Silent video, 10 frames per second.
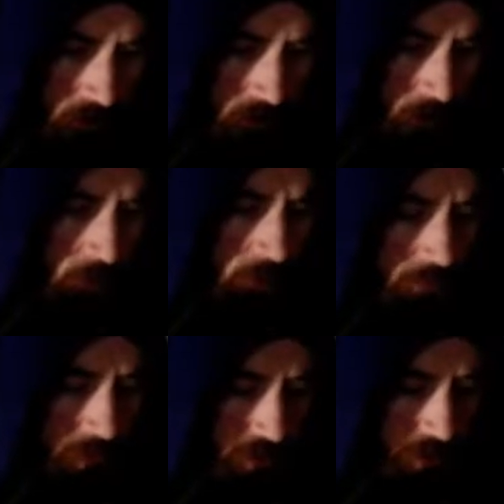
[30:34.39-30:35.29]
I wonder if
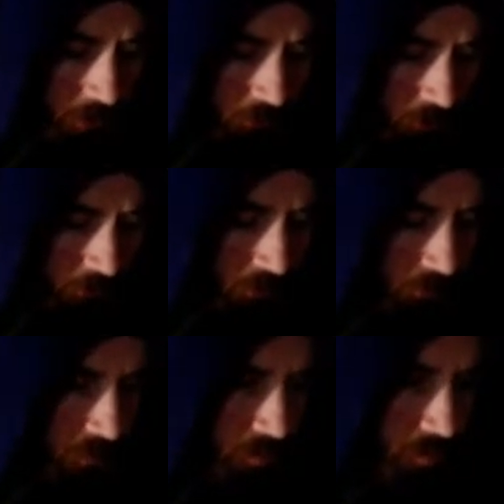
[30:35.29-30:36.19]
I should leave this
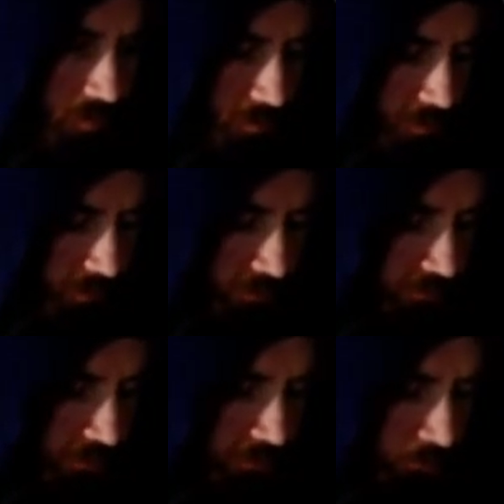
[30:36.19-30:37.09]

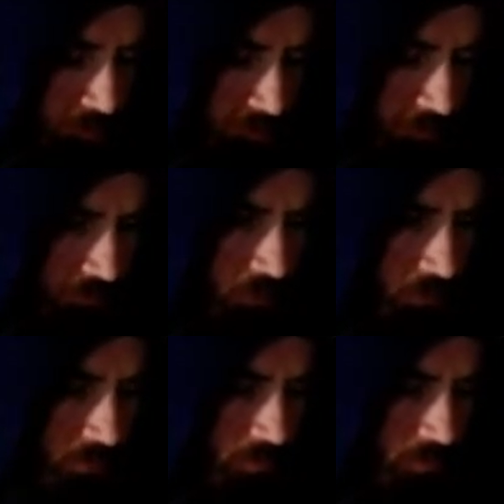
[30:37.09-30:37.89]
visible just for